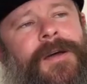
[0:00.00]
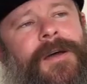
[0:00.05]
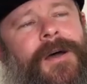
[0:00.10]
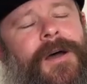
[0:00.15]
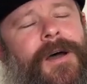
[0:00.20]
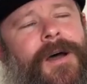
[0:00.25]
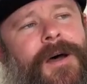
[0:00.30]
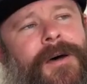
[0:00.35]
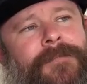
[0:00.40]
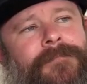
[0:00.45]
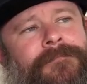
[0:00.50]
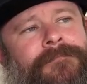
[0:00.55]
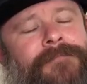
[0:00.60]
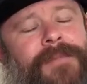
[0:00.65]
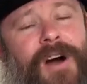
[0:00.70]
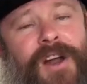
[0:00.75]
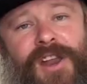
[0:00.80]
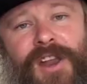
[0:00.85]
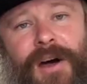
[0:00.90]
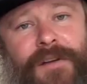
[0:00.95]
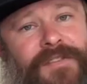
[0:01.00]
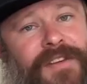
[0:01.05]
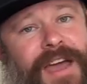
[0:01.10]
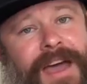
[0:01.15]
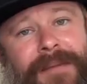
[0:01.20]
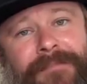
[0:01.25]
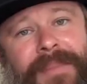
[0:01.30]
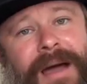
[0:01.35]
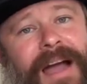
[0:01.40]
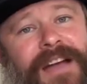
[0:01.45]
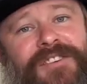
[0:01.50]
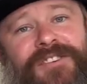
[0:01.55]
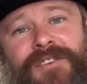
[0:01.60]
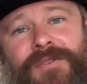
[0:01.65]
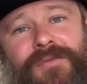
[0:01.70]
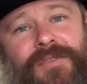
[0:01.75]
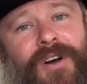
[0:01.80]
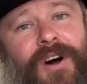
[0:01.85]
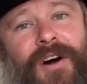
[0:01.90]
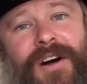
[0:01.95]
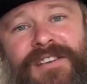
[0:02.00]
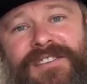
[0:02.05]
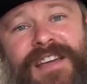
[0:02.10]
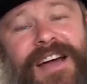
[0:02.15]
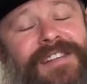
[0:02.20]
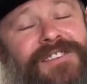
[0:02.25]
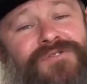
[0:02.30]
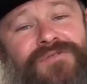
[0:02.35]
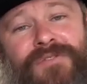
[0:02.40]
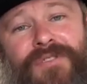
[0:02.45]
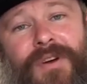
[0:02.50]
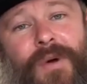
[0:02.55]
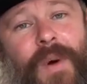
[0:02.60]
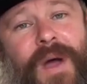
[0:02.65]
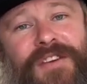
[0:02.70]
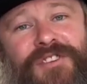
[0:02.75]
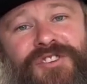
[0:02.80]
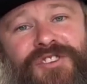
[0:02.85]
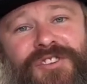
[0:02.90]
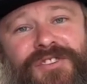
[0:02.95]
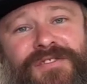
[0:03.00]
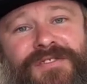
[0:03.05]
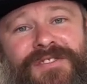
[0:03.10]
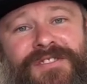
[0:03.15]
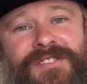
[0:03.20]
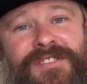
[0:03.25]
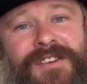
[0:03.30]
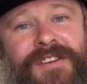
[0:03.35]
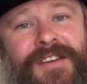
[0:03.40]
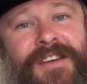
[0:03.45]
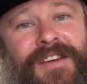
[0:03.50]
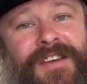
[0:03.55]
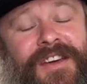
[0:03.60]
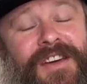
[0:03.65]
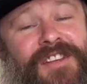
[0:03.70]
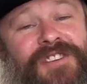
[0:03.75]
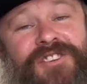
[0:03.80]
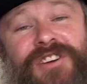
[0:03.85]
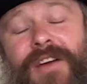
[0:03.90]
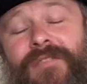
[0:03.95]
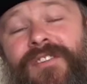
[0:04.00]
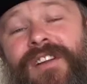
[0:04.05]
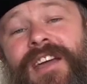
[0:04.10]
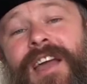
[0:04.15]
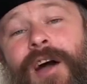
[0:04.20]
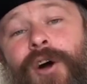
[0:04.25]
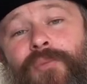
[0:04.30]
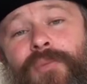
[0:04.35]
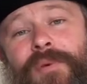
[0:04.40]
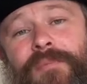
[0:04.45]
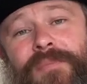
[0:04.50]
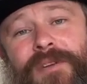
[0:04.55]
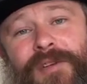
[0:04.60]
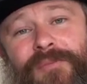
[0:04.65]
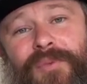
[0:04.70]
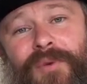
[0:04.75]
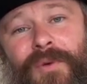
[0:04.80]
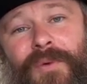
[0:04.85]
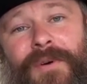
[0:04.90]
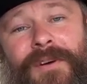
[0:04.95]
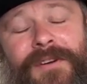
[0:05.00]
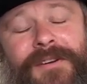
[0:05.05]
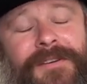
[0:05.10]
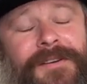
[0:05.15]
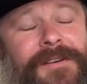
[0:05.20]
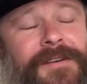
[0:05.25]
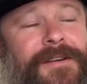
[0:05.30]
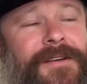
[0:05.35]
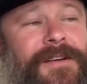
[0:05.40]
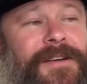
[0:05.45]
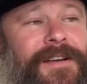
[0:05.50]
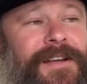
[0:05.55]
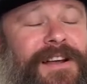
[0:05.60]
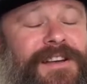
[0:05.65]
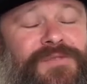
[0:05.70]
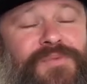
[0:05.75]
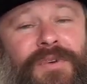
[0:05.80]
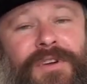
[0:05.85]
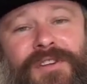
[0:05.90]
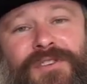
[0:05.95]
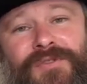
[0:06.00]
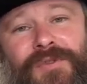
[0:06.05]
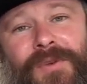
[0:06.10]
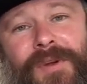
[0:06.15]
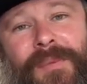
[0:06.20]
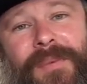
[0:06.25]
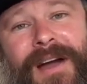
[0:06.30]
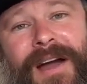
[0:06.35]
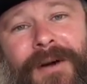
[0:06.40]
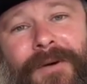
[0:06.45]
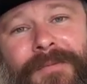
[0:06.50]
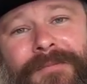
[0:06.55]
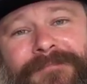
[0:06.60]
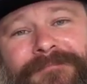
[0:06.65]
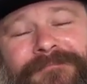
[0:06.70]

I love getting back to you guys, answering questions, and generally helping people. That's what it's all about.